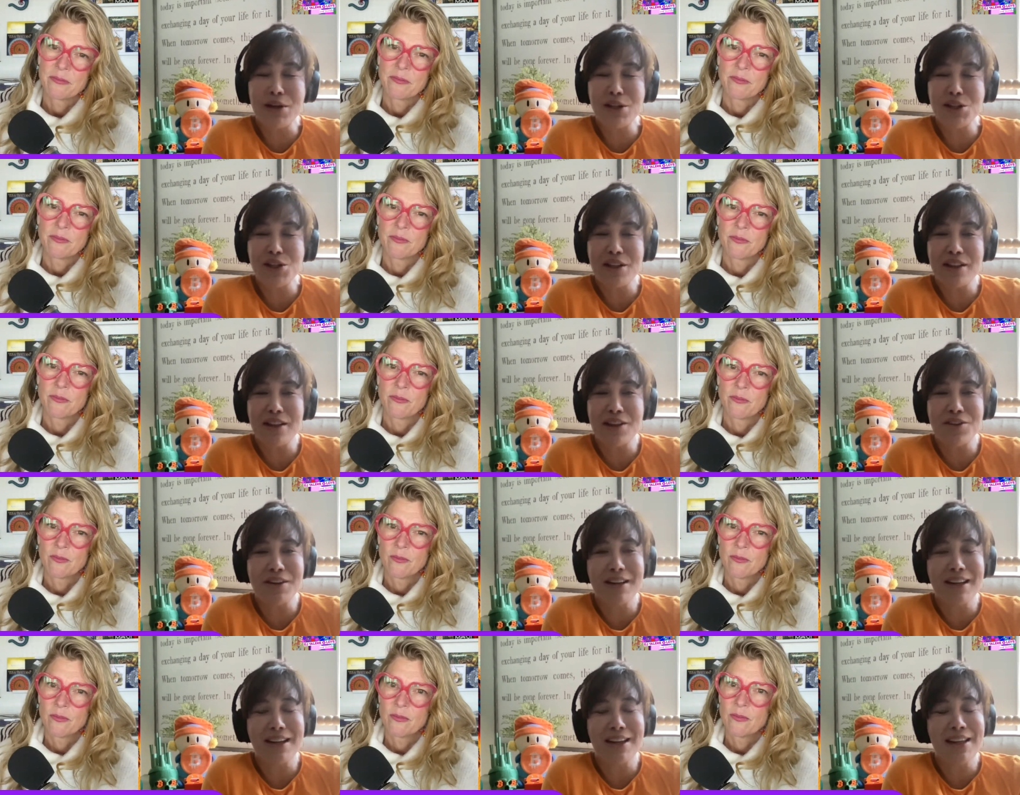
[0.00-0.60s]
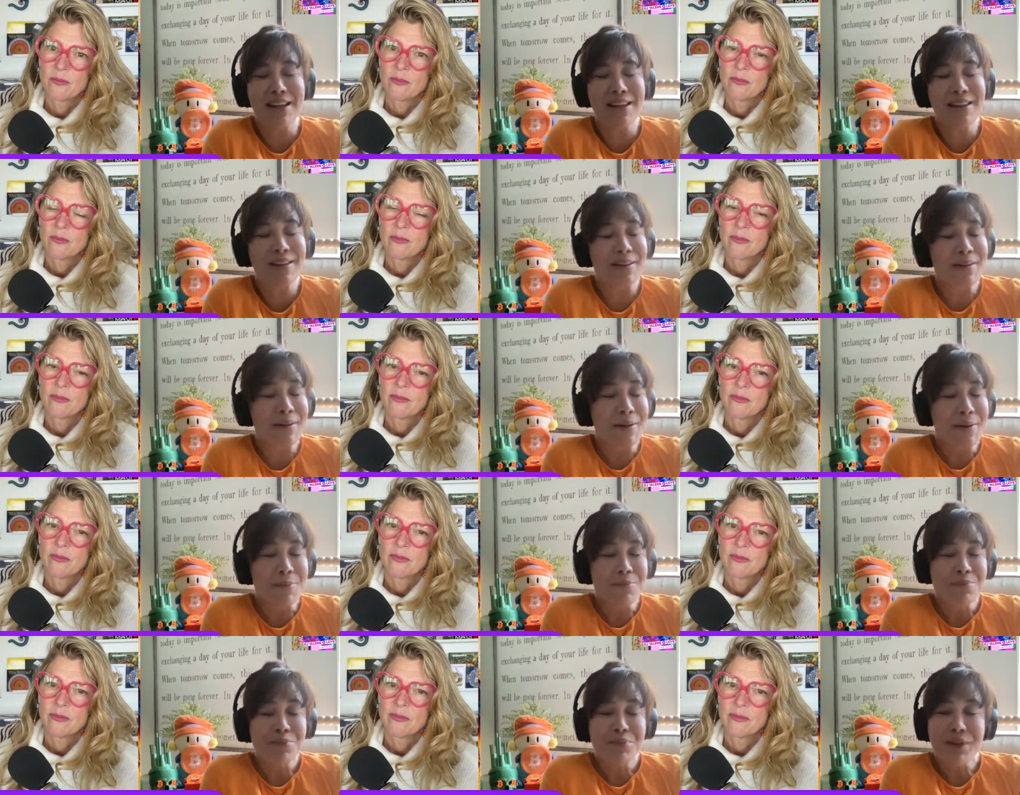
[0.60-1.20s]
Speaker 1: brushing their teeth,
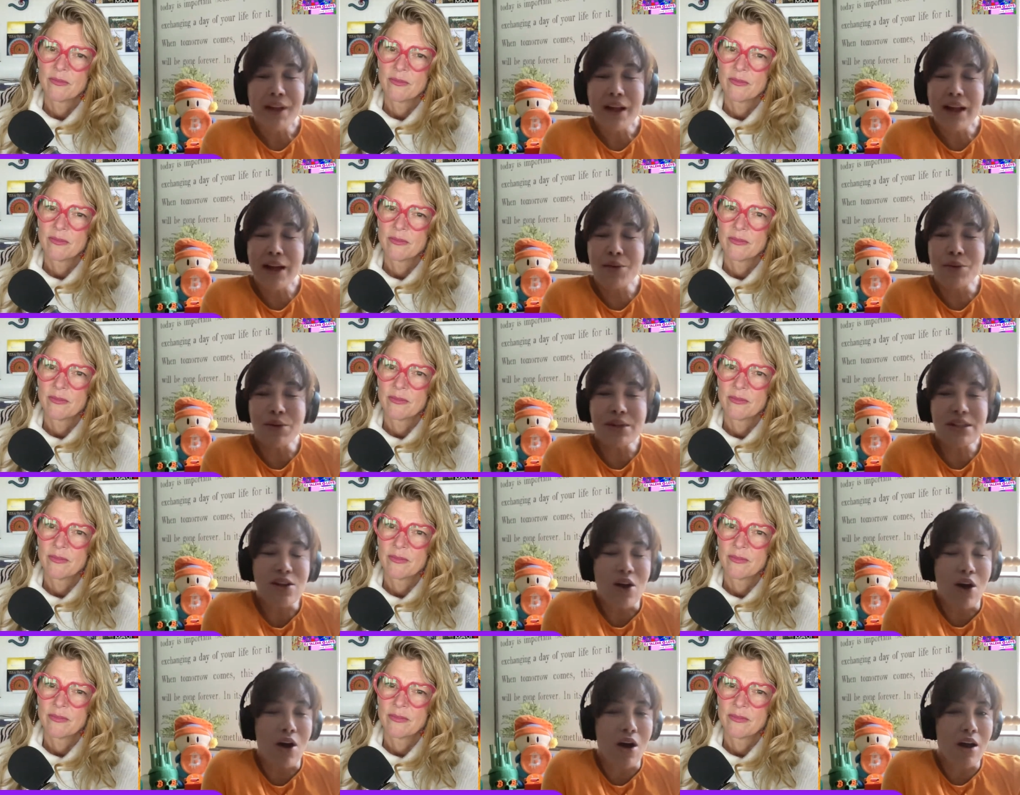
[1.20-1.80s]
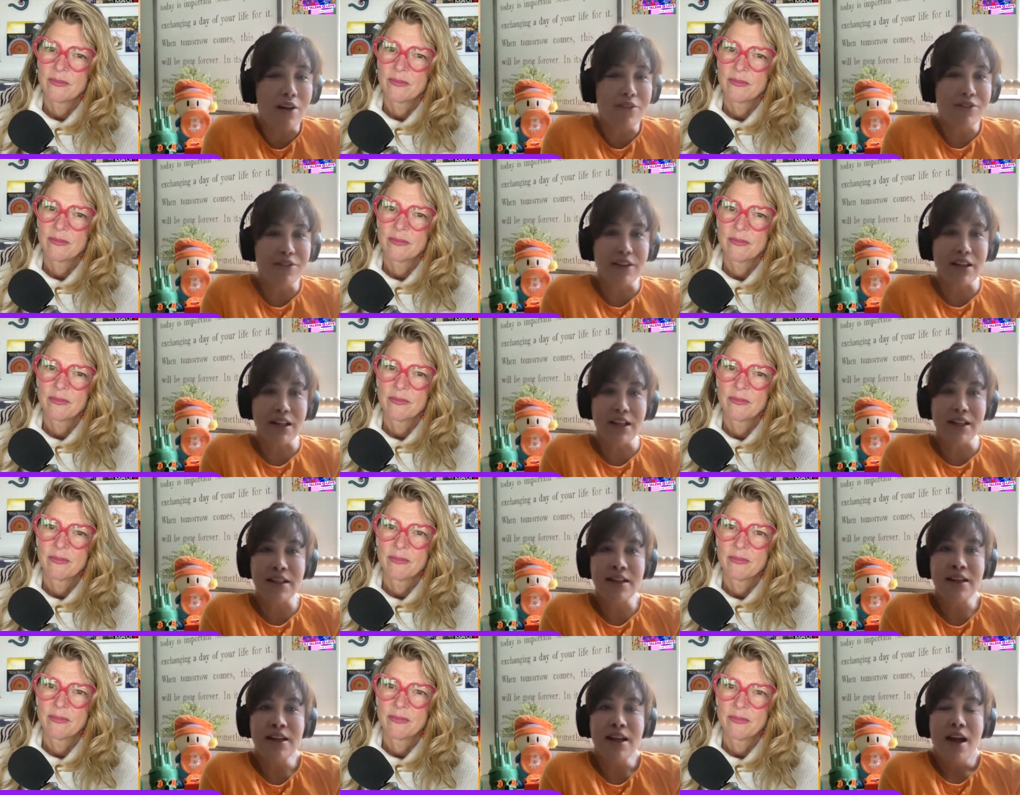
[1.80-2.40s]
it was
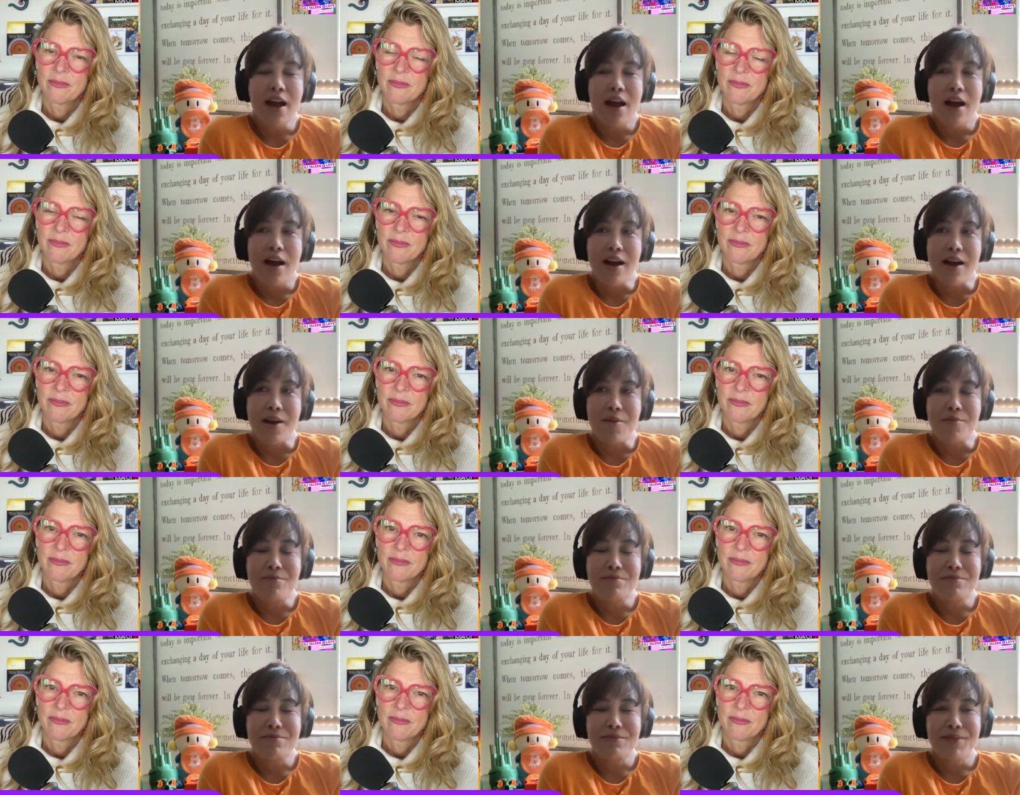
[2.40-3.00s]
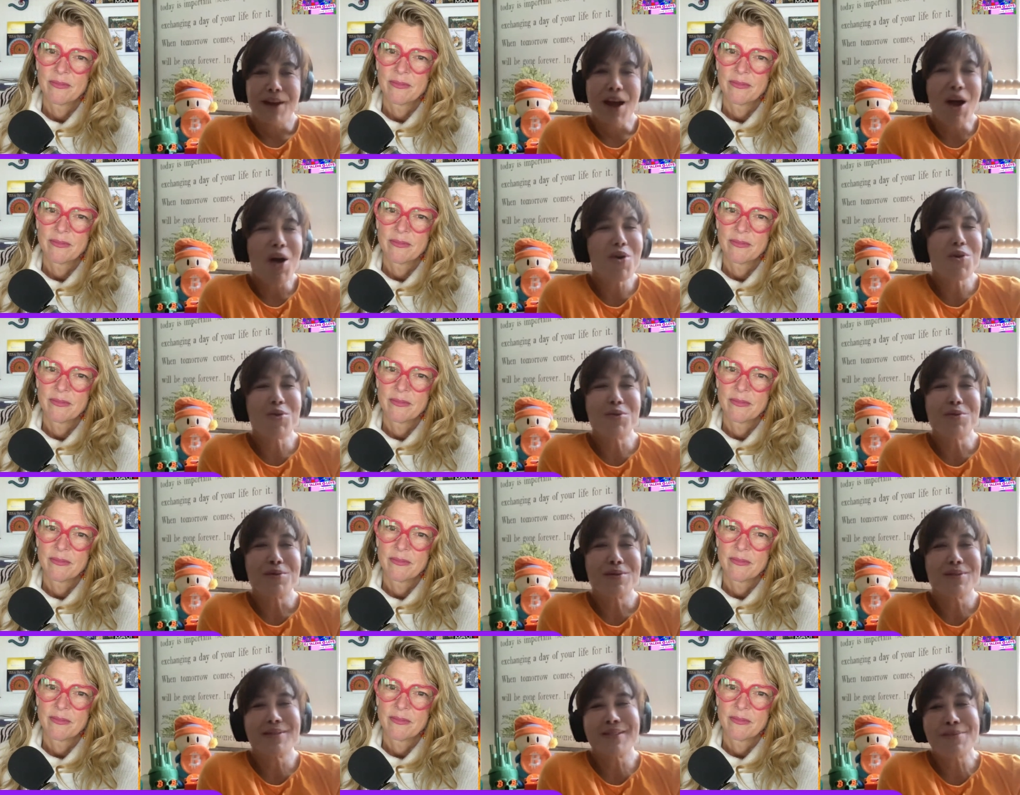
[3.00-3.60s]
often, um, oh,
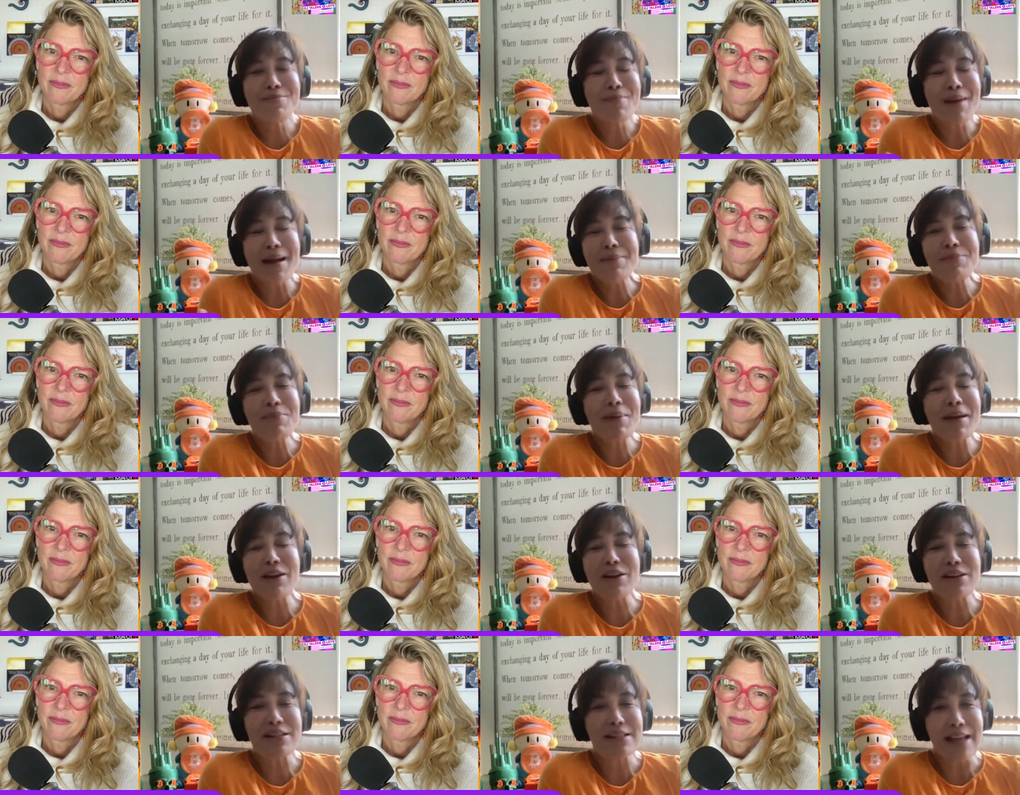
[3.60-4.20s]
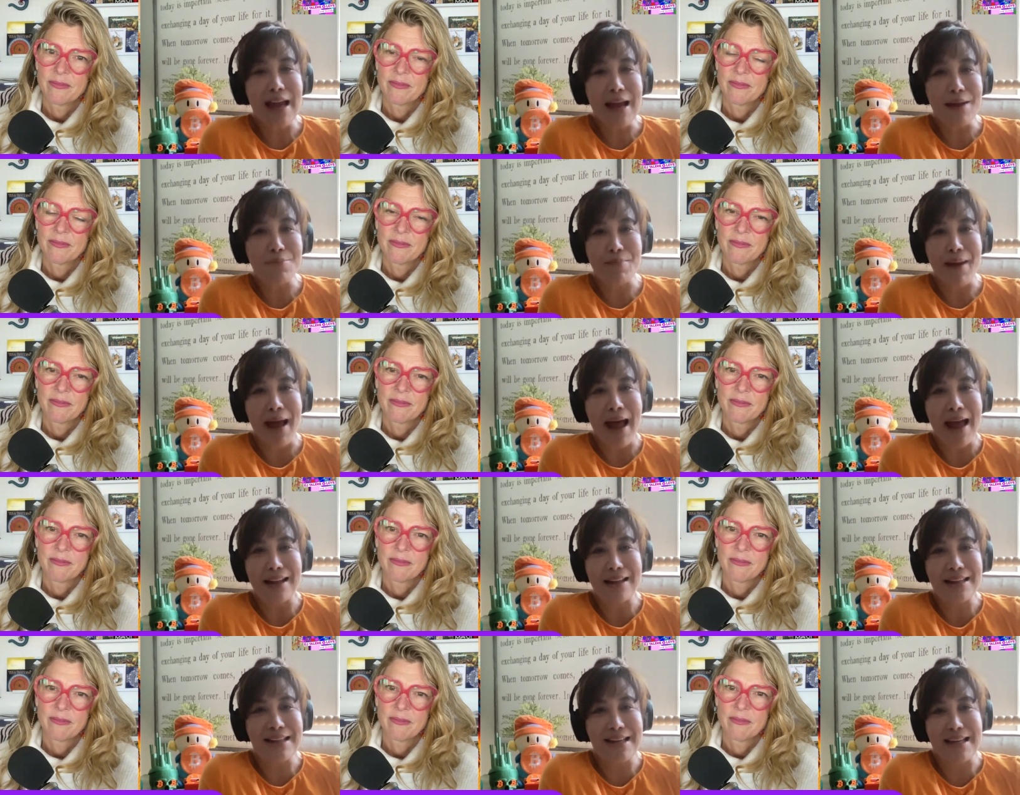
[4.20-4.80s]
my parents had
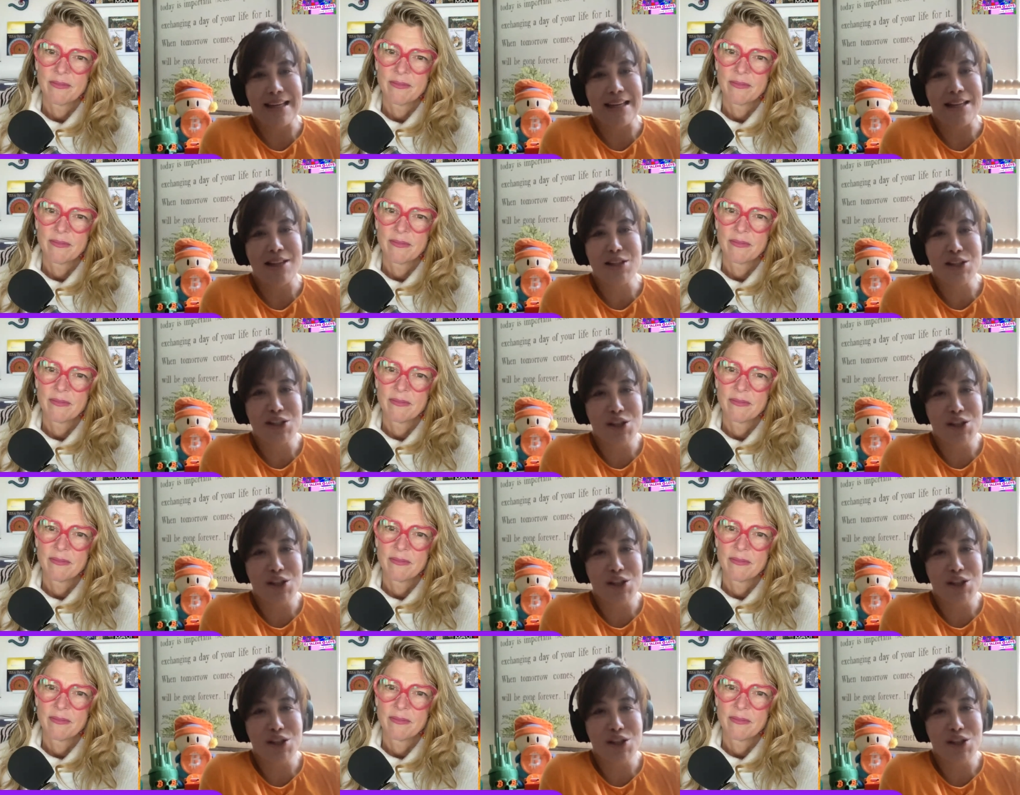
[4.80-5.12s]
bad teeth.